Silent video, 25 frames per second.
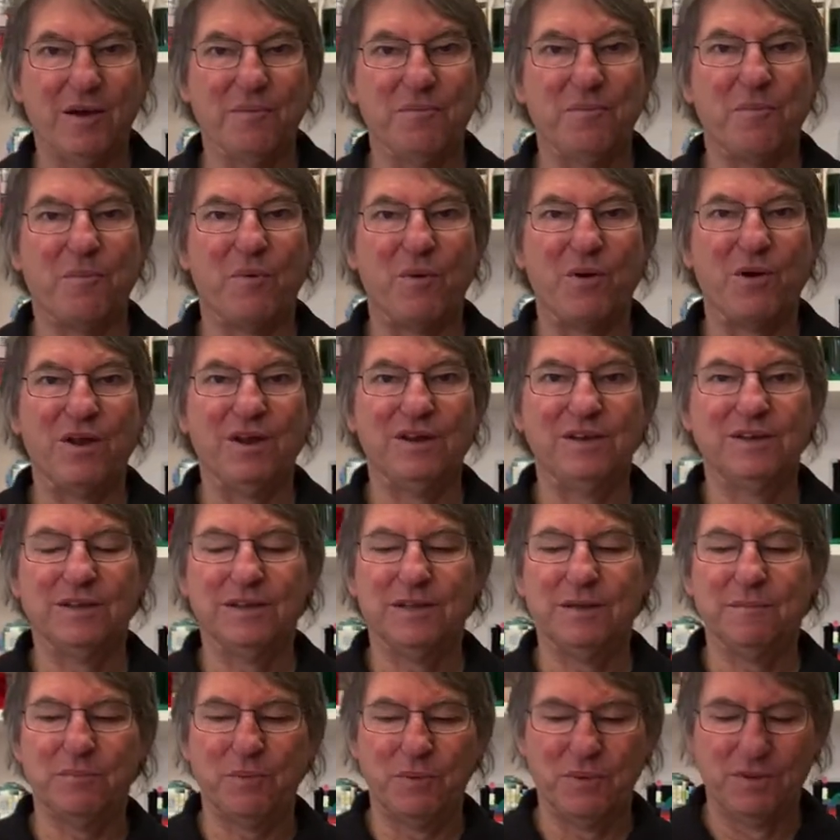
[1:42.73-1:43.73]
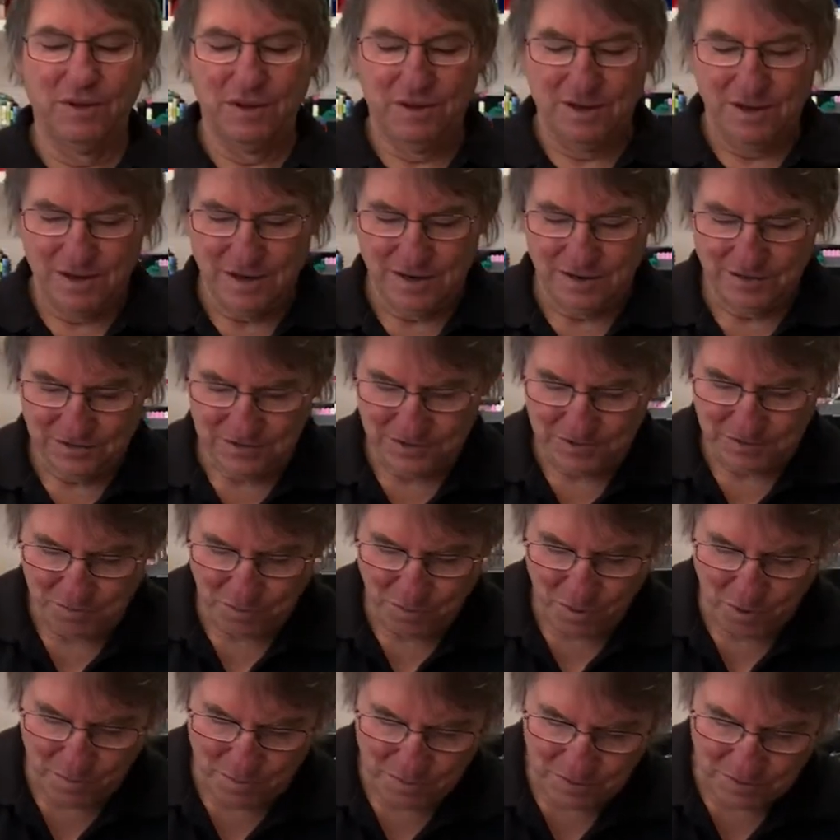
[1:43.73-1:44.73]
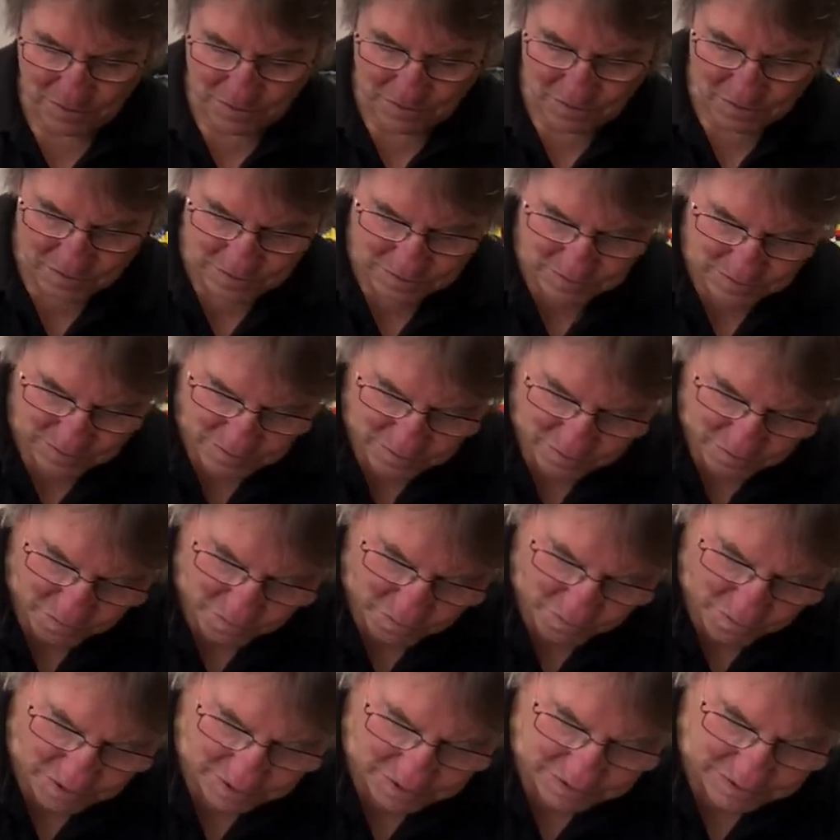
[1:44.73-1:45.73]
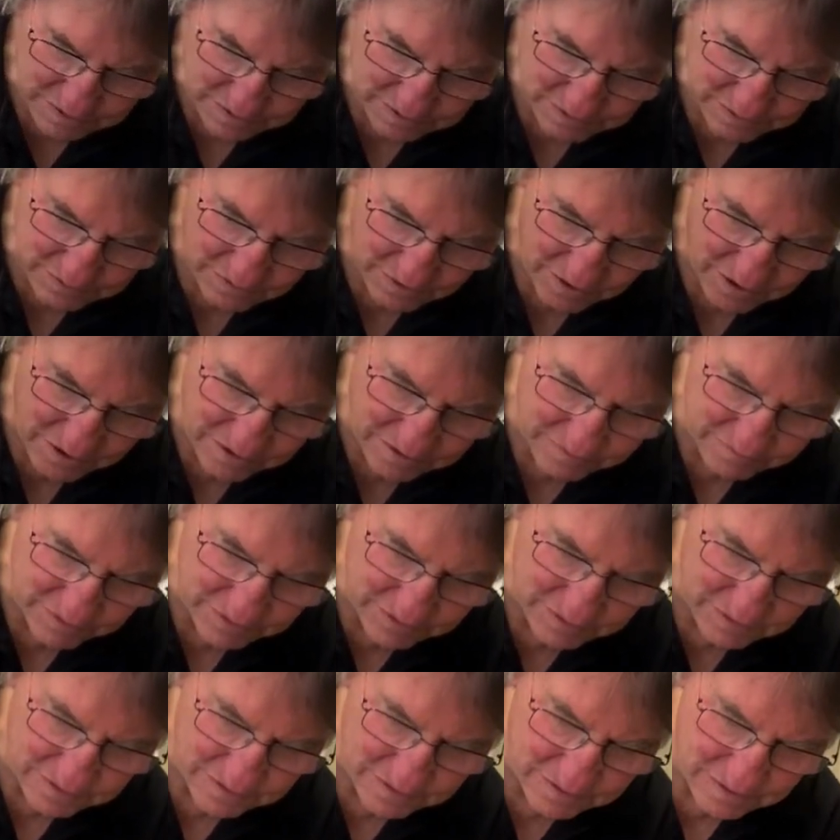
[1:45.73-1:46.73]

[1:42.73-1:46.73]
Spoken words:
bread clip and just pop it on one side of it